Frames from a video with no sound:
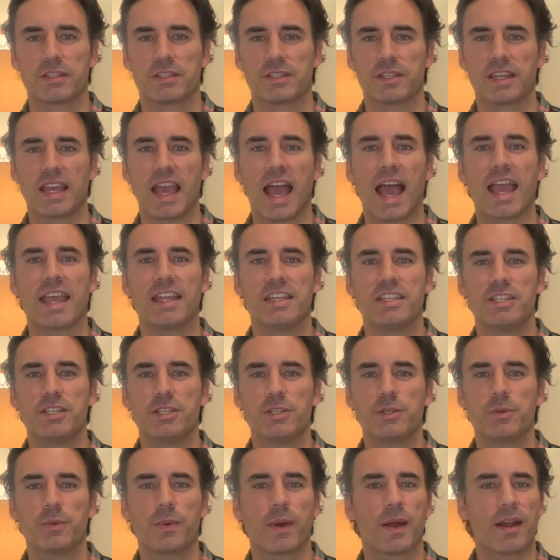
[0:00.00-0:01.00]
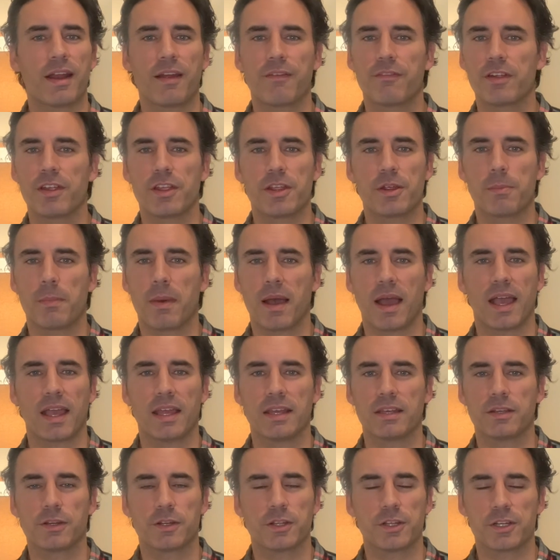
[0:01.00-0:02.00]
to guide you wherever your
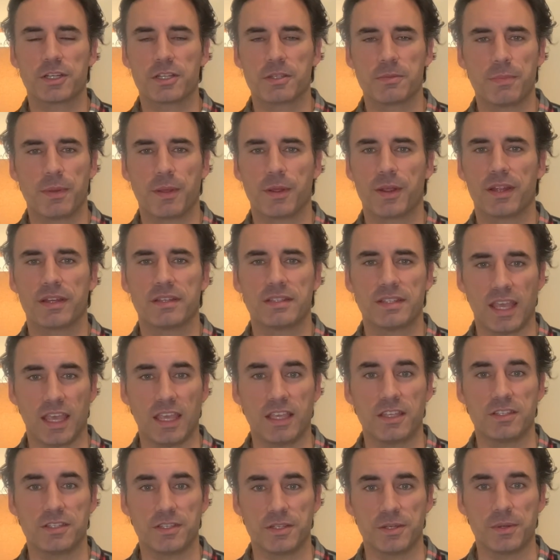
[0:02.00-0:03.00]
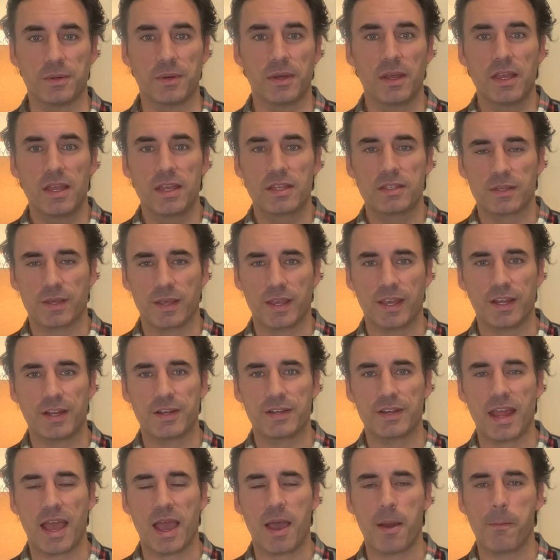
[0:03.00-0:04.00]
mind or your spirit takes you. So here
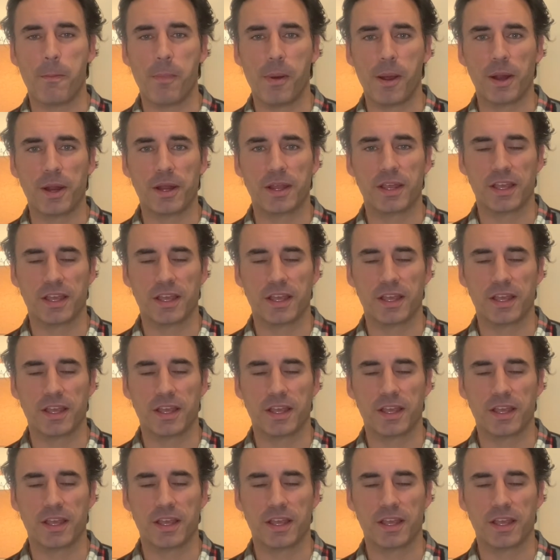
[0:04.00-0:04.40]
now, Mark